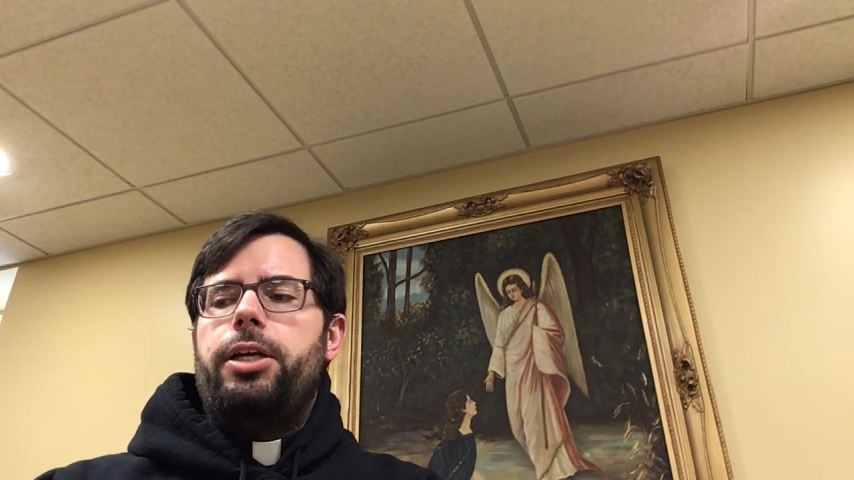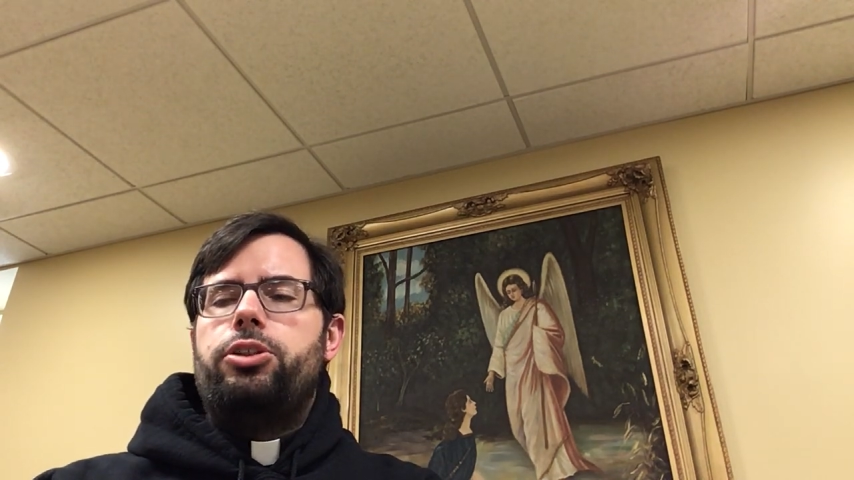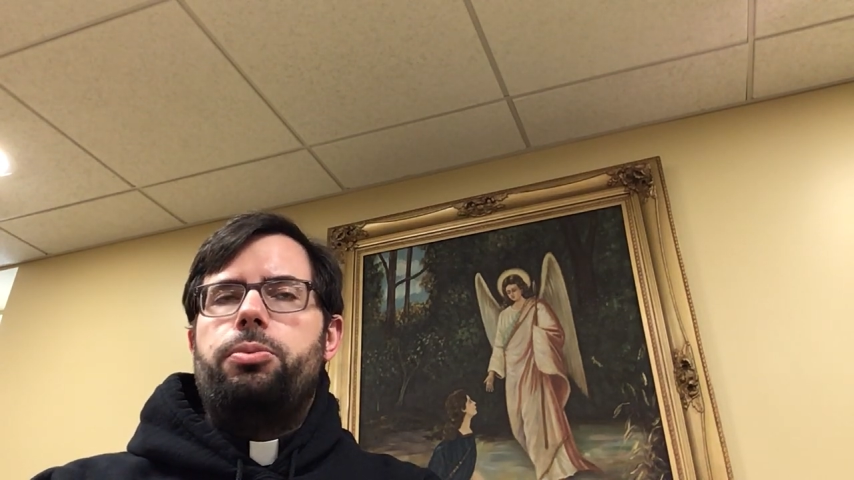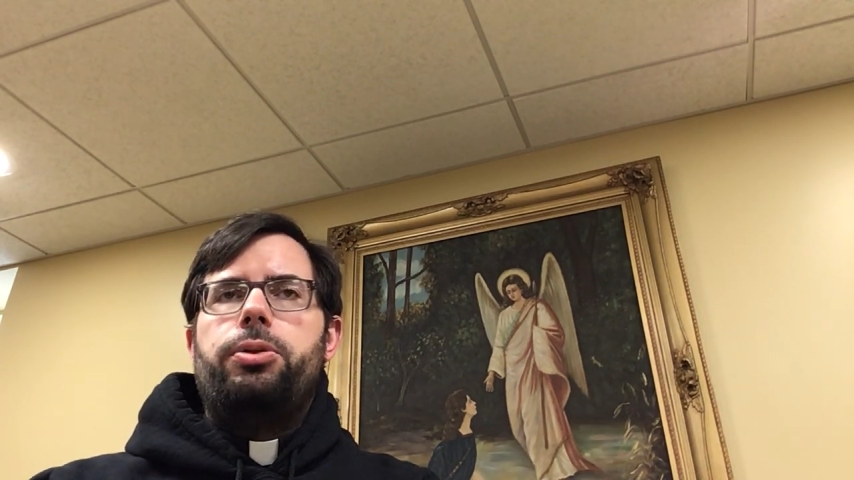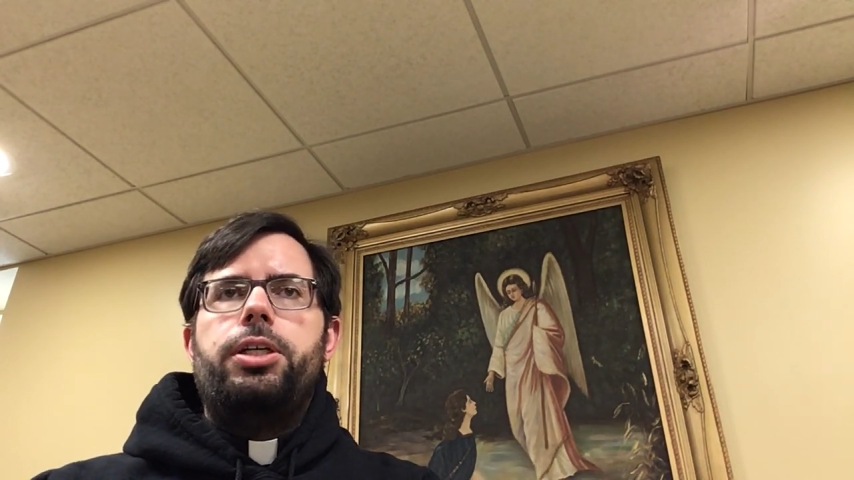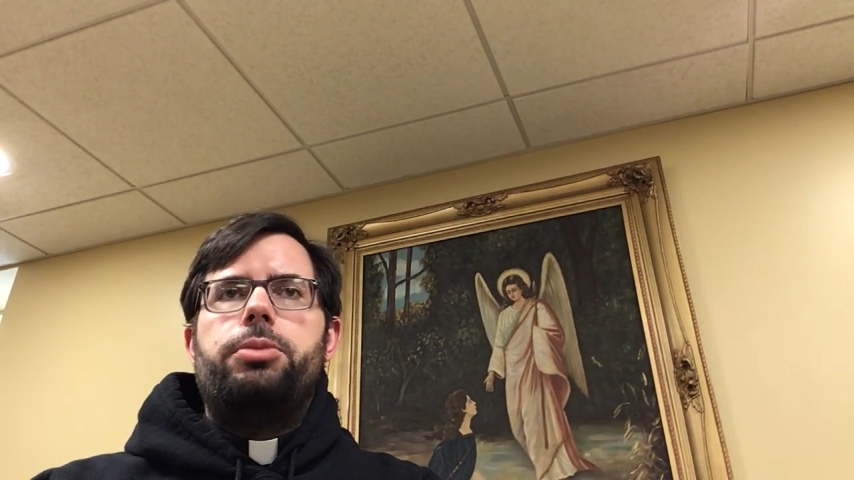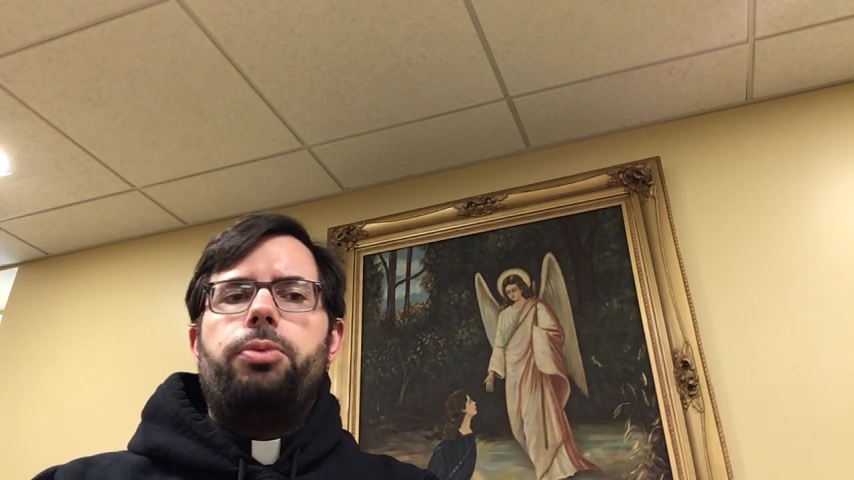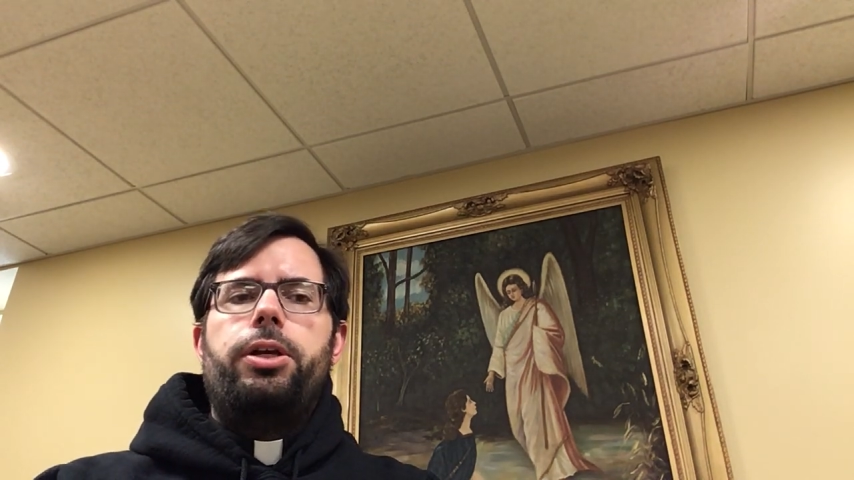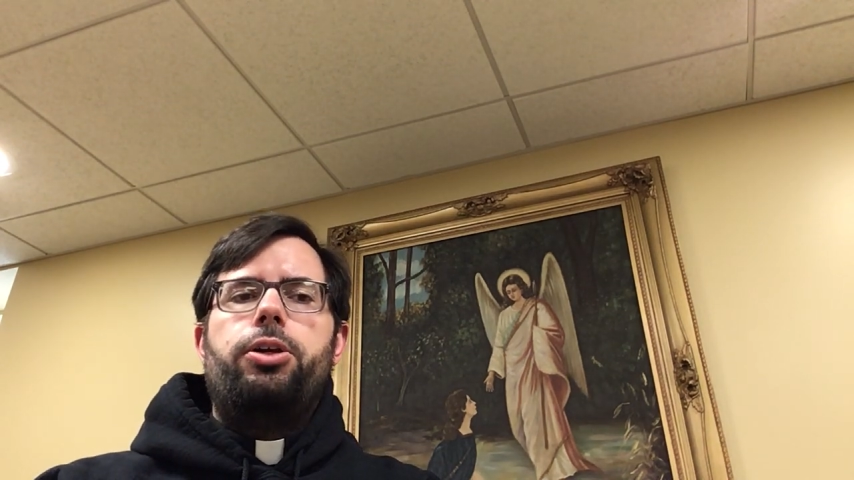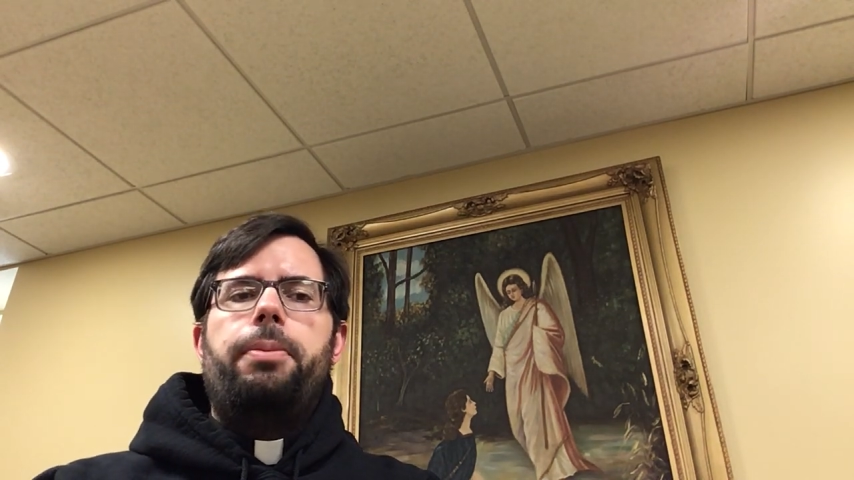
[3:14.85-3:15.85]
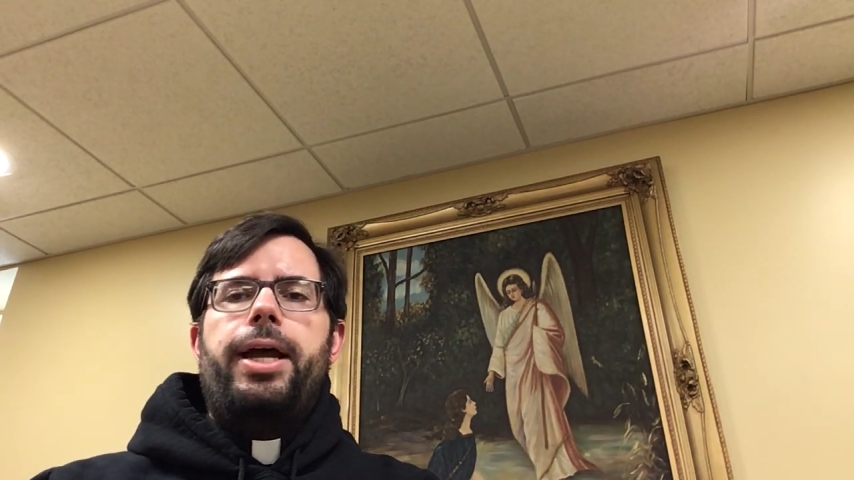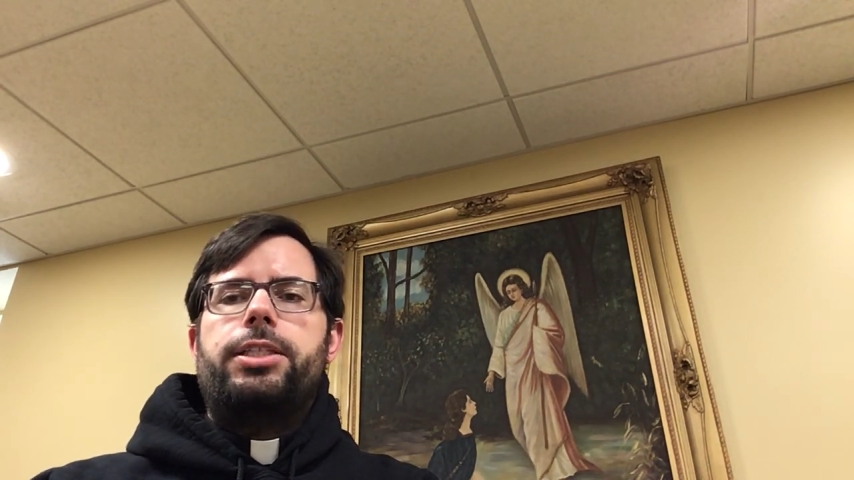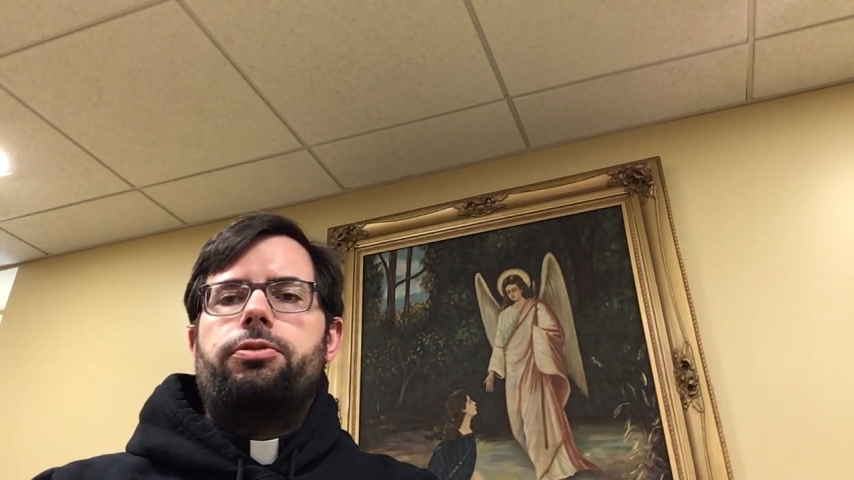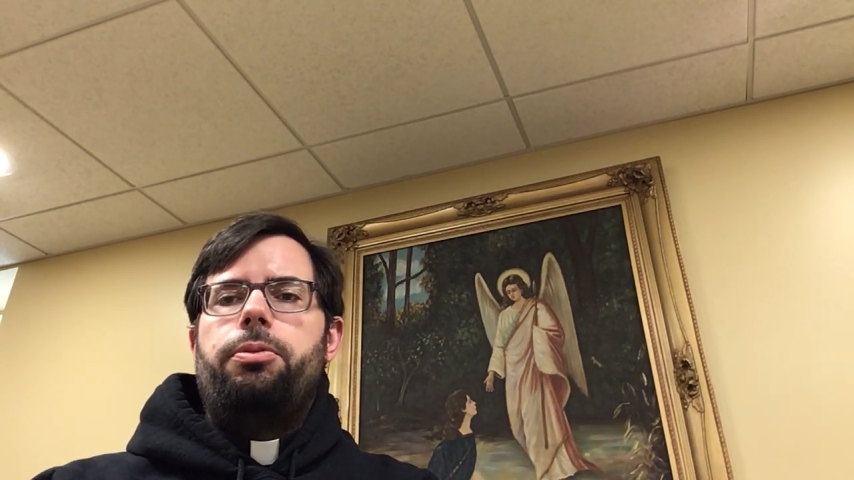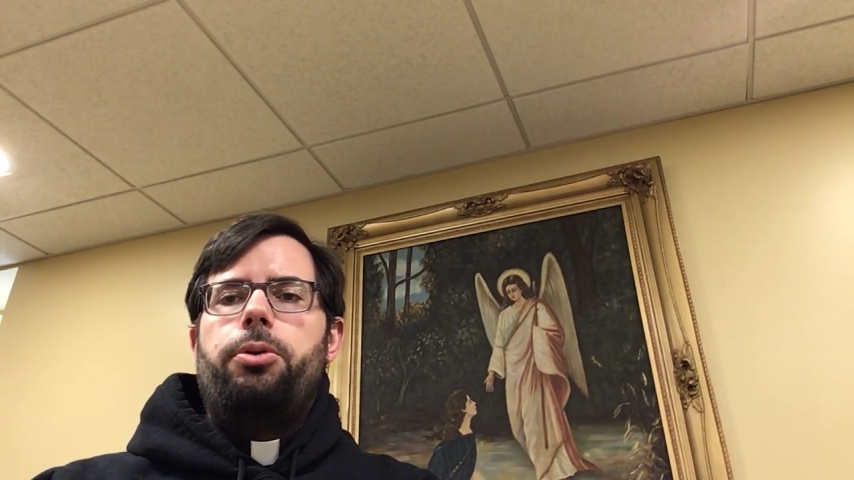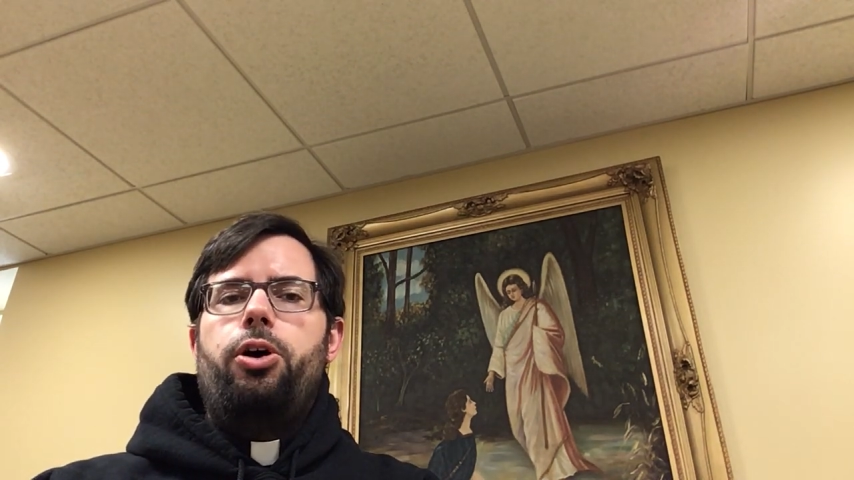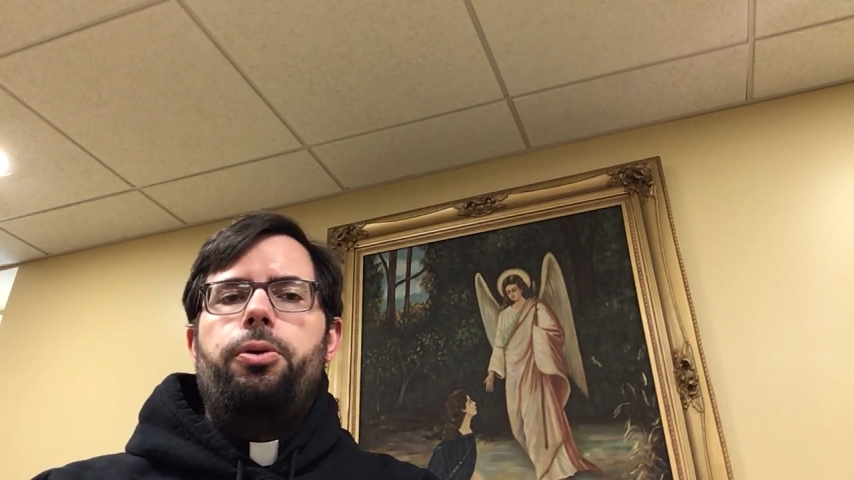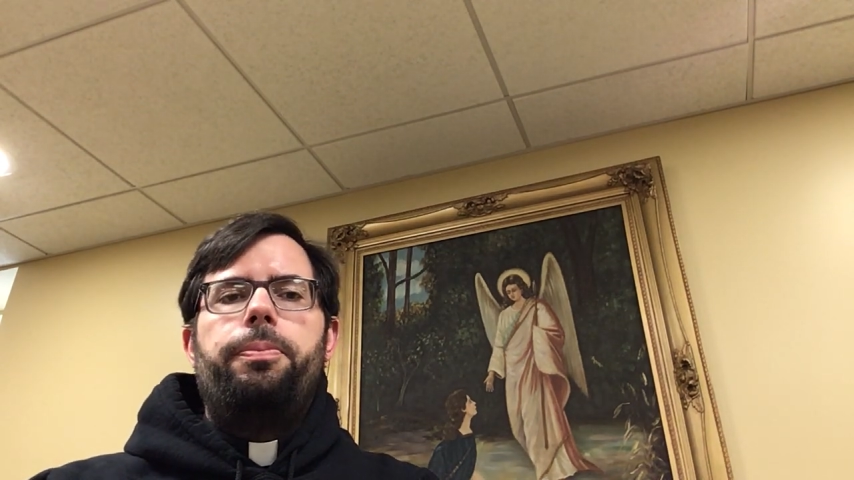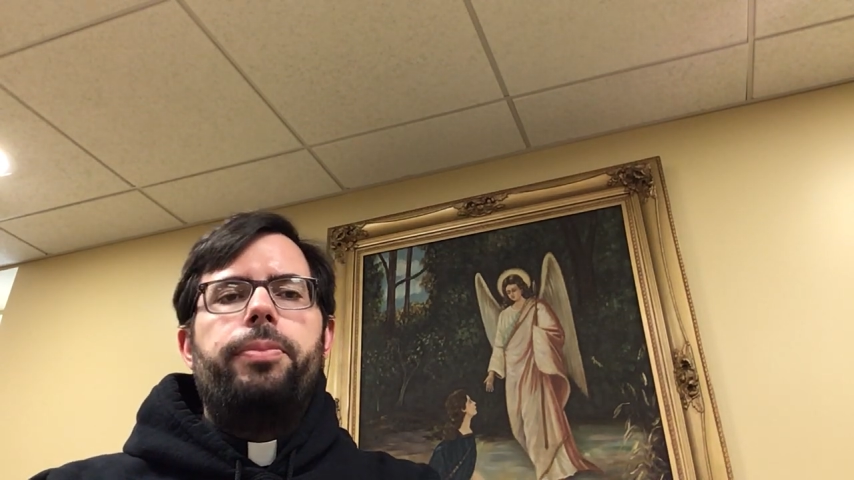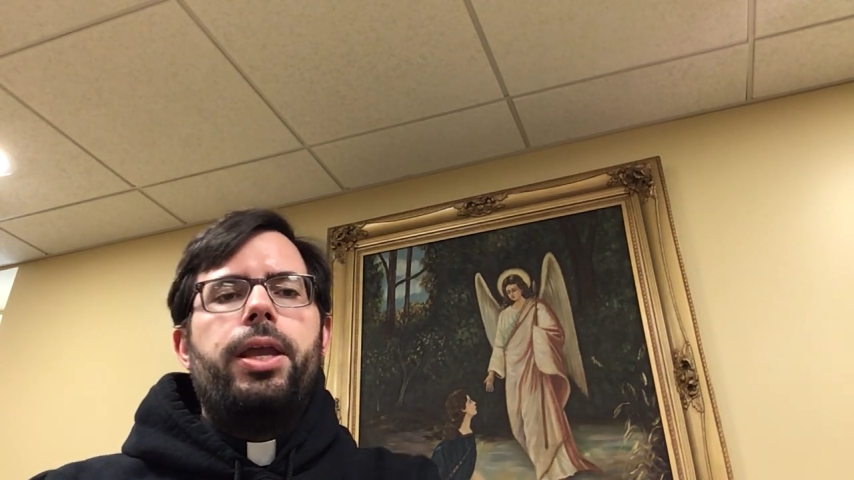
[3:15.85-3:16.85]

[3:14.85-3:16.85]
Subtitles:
so please bring your mask from home.